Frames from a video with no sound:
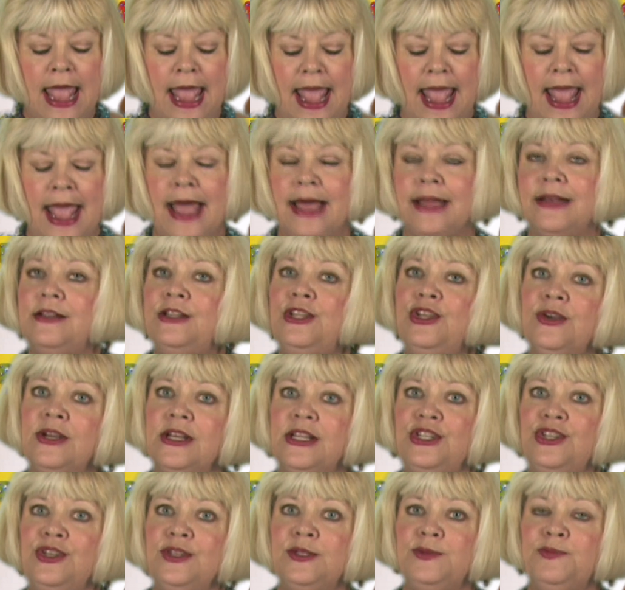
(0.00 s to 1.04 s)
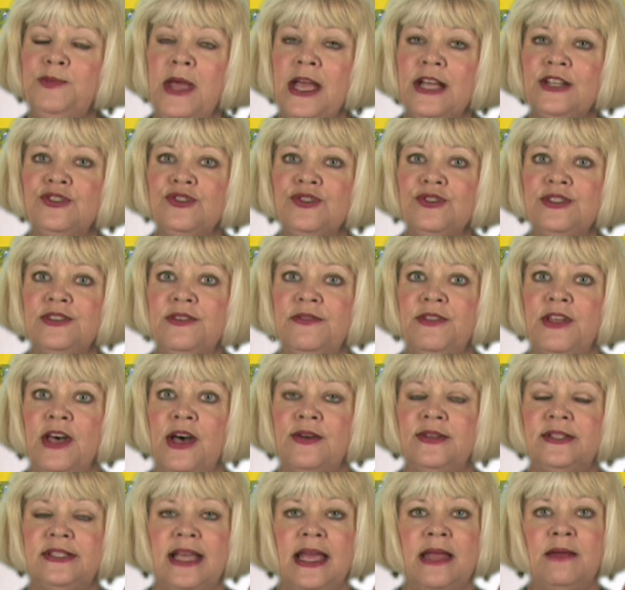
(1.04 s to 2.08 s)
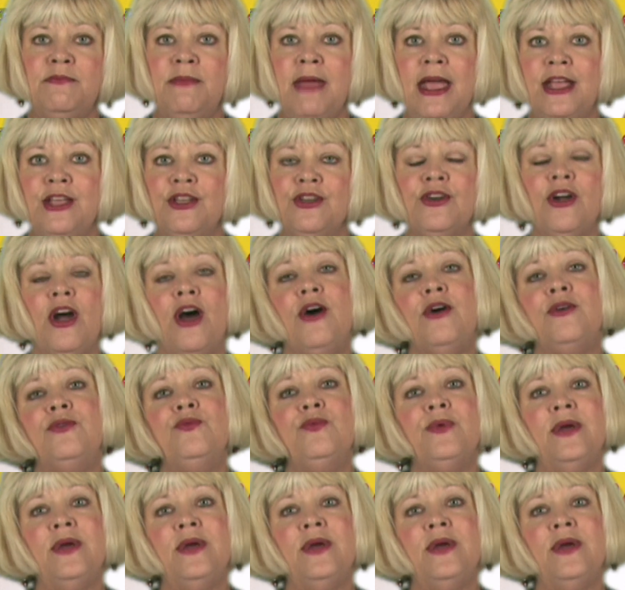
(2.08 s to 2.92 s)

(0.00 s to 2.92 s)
And you can use pictures of those and make your own